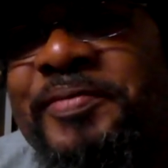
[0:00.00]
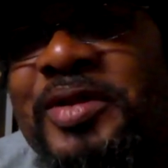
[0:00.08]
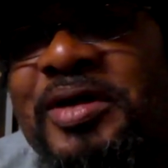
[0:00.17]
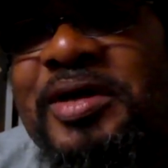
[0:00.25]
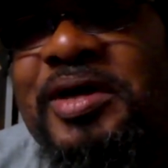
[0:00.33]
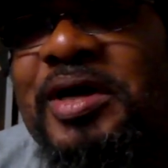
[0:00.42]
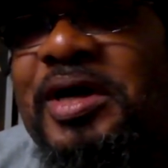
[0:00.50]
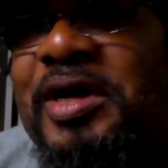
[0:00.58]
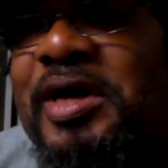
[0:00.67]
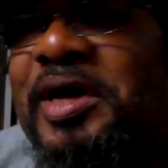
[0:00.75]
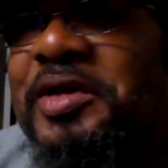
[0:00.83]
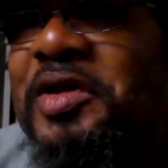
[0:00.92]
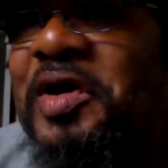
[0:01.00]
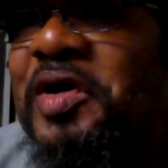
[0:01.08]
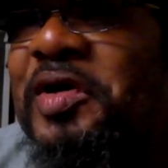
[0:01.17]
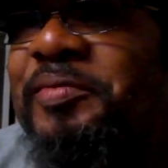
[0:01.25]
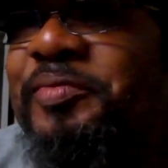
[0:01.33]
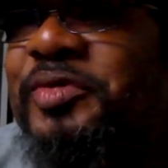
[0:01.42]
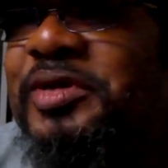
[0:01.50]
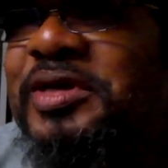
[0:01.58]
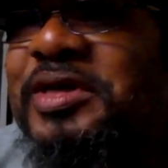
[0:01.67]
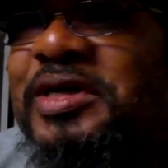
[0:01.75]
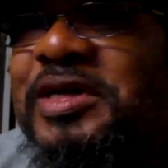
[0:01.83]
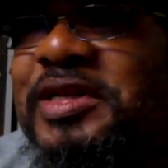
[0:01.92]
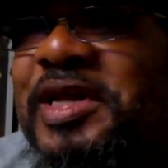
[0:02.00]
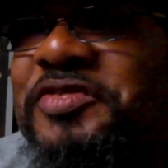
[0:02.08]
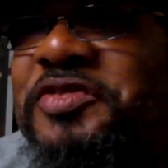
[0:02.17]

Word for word: And... Um, that's it for this